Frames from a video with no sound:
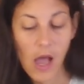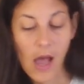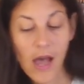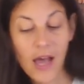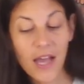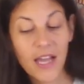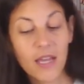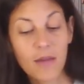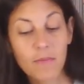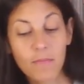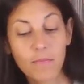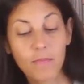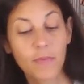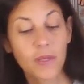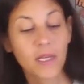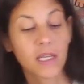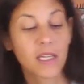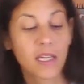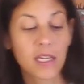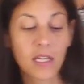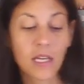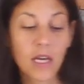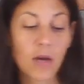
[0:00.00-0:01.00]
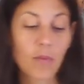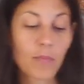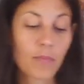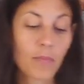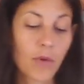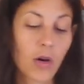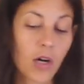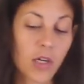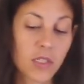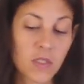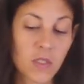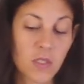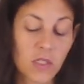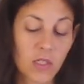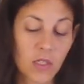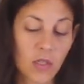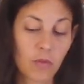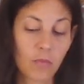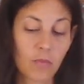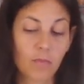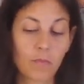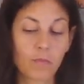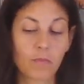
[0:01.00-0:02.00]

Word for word: I am picking up on some